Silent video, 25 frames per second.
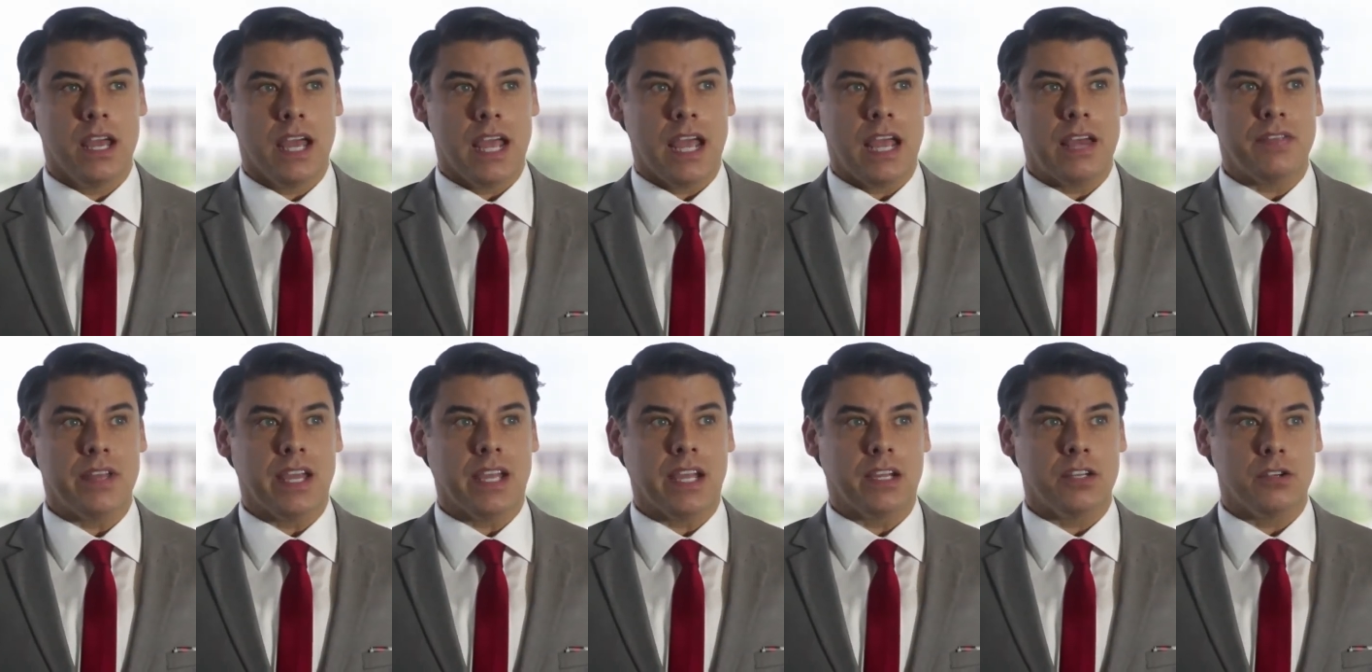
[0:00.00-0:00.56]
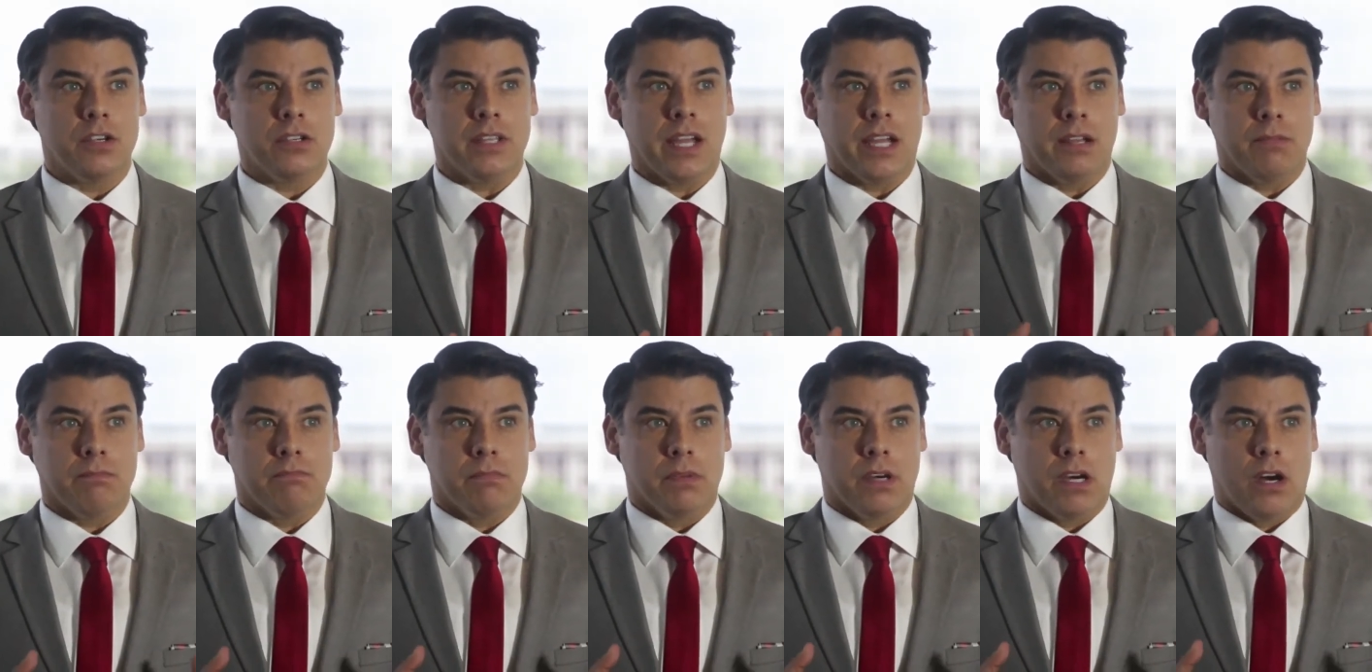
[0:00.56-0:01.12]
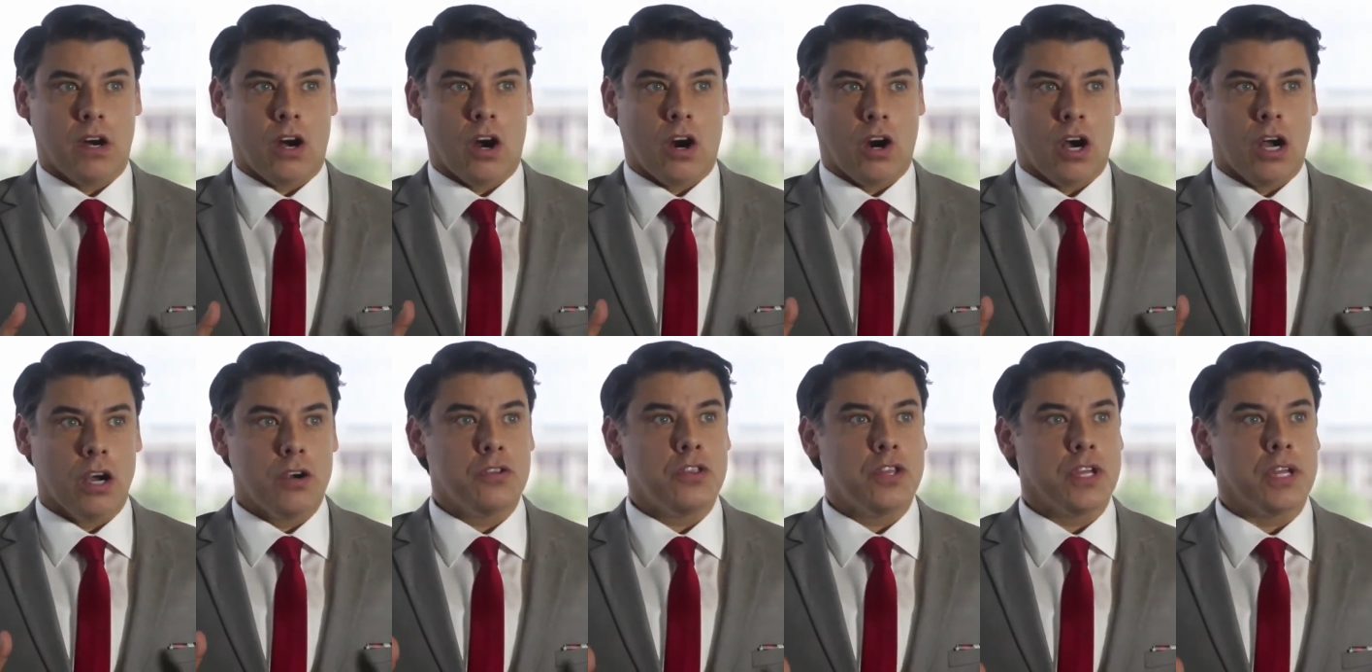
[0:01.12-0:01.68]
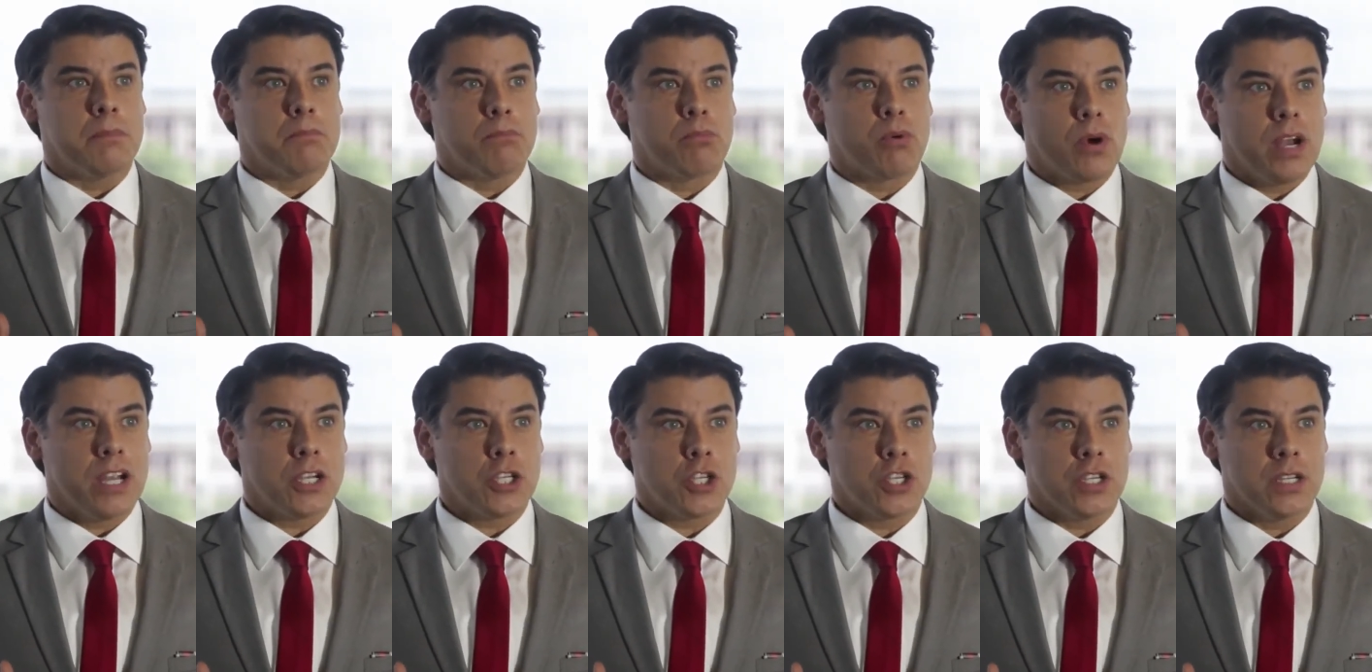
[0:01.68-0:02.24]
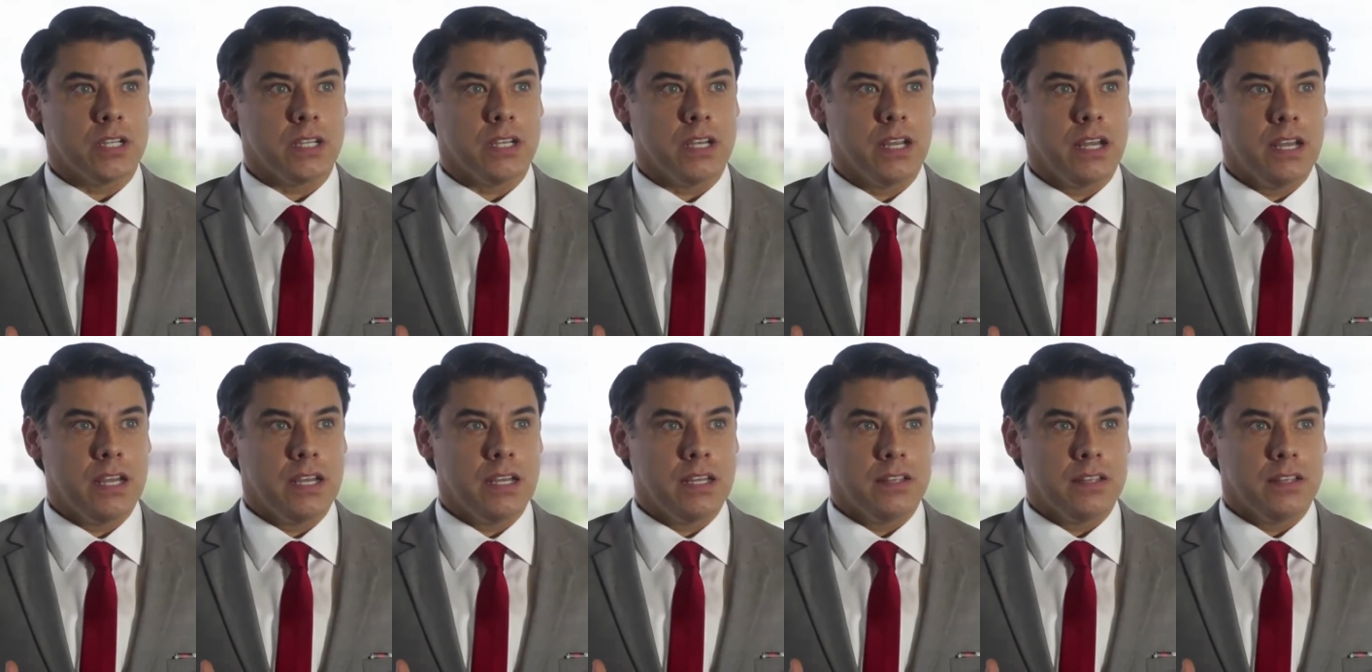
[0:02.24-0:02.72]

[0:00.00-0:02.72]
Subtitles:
and they are under the impression